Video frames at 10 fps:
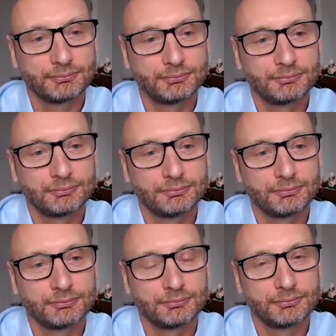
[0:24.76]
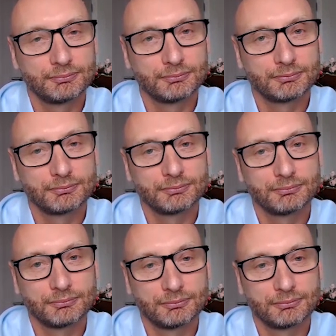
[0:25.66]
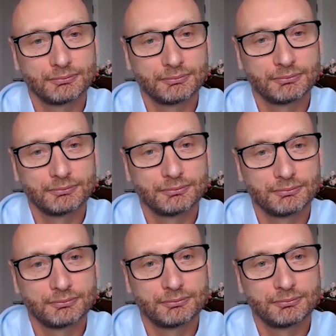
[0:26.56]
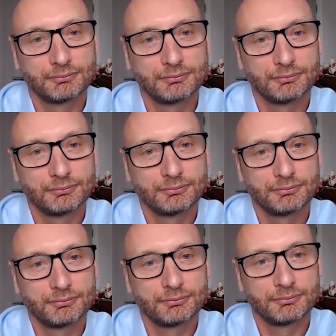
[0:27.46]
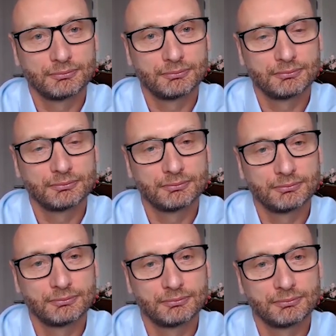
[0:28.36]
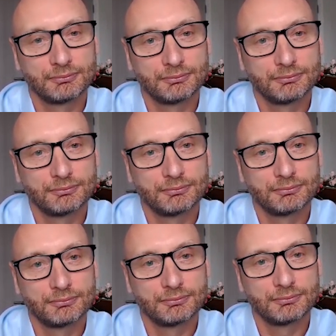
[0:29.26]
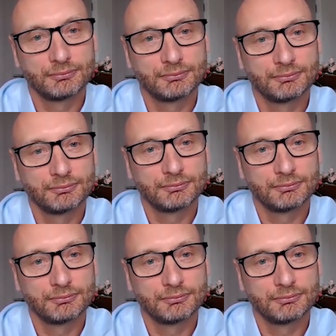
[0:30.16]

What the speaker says: The person shown says nothing.